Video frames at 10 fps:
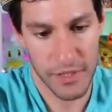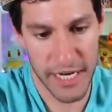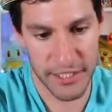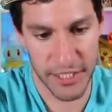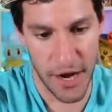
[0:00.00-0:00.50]

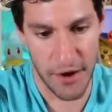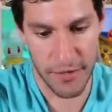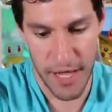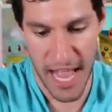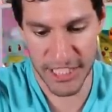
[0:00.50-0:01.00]
There's the
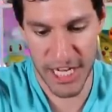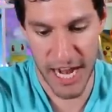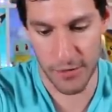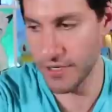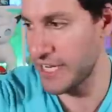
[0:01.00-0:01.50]
code,
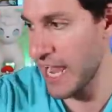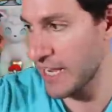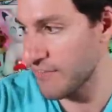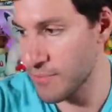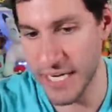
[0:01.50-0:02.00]
hashtag Rookie
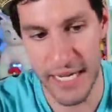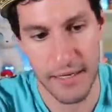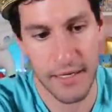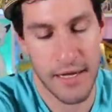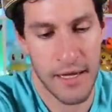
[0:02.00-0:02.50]
Gang, everybody.
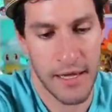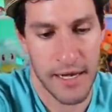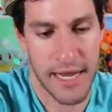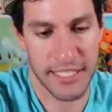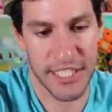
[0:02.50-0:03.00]

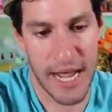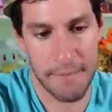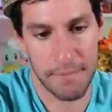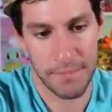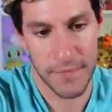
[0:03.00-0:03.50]
Next
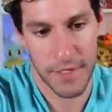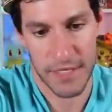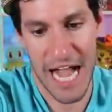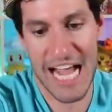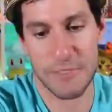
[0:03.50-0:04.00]
up,
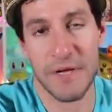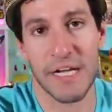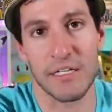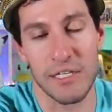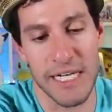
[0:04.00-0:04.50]
Cosmic
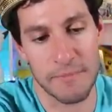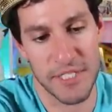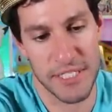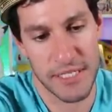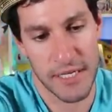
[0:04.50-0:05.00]

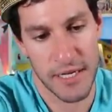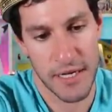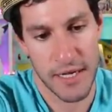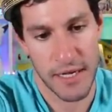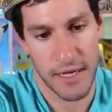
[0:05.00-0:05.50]
Eclipse,
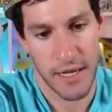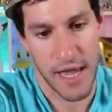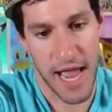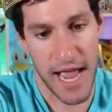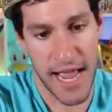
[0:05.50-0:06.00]

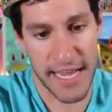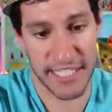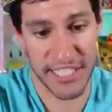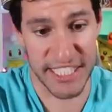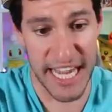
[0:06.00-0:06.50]
a
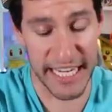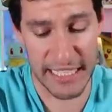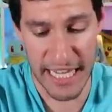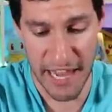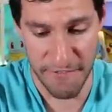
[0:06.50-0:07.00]

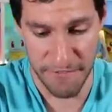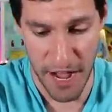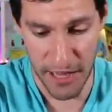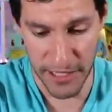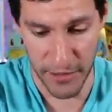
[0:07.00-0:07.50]
Sigalith
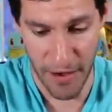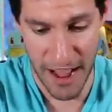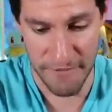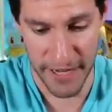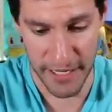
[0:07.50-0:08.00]

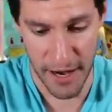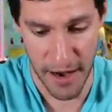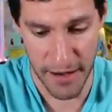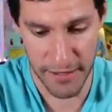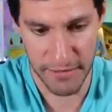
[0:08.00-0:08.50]
holographic
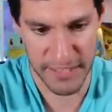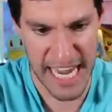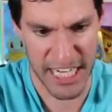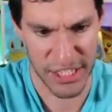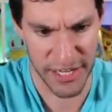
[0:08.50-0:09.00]
card. It's
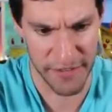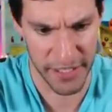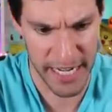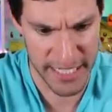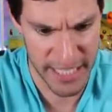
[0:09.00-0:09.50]
actually a
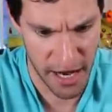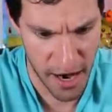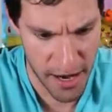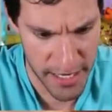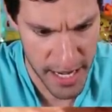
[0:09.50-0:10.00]
very nice
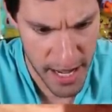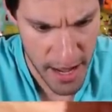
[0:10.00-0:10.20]
card.